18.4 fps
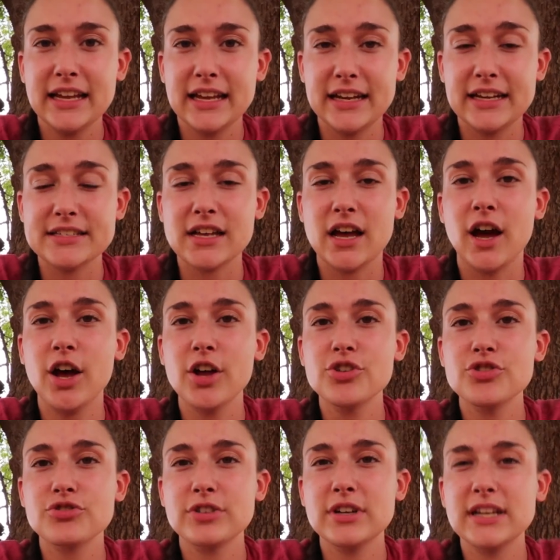It is
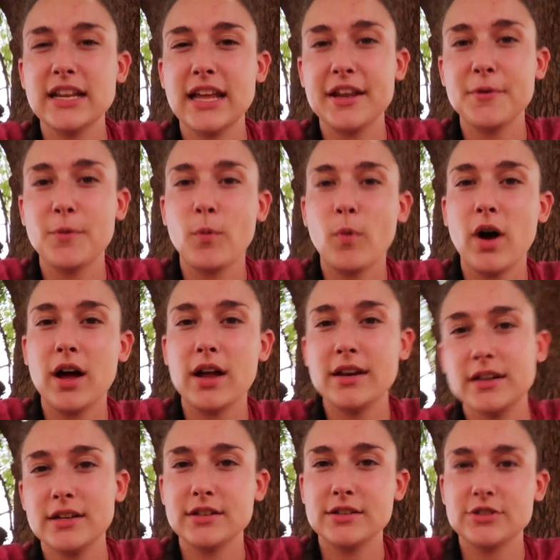
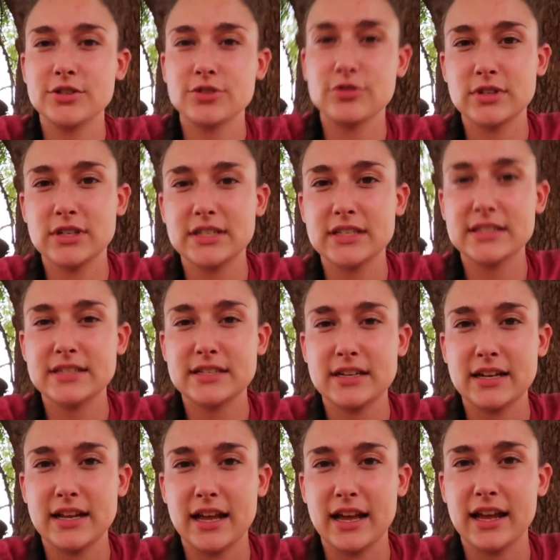101 degrees
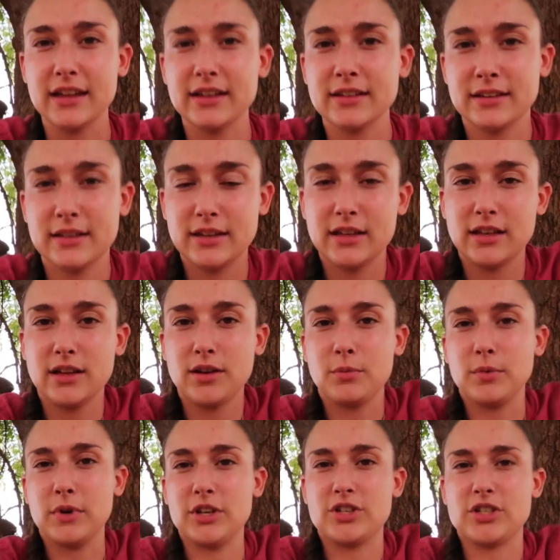today,
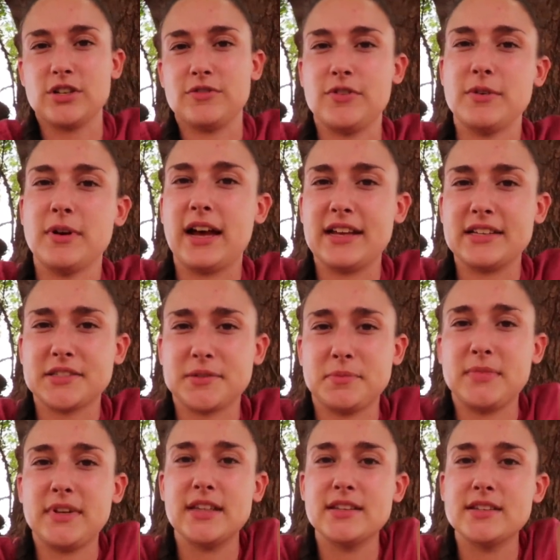which, if you
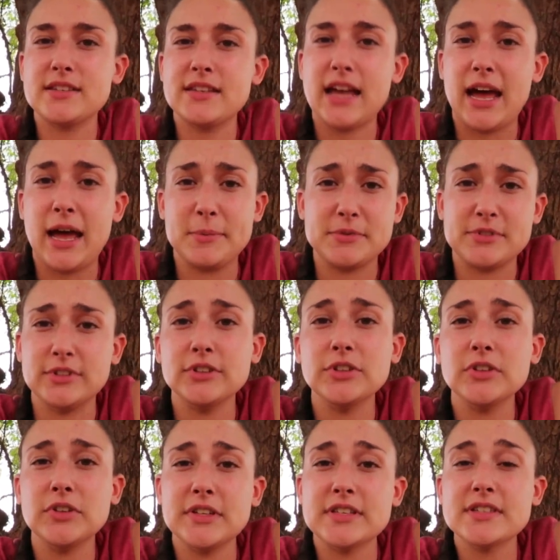ask me, is
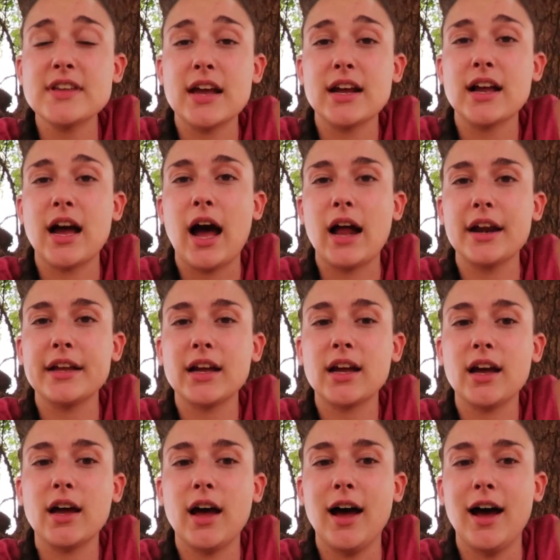absolutely
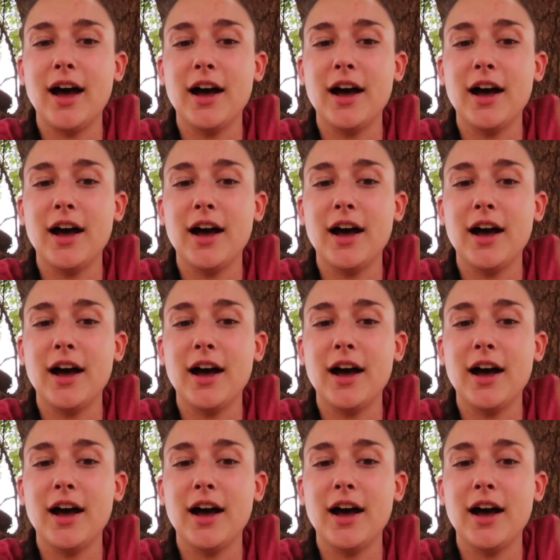psychotic.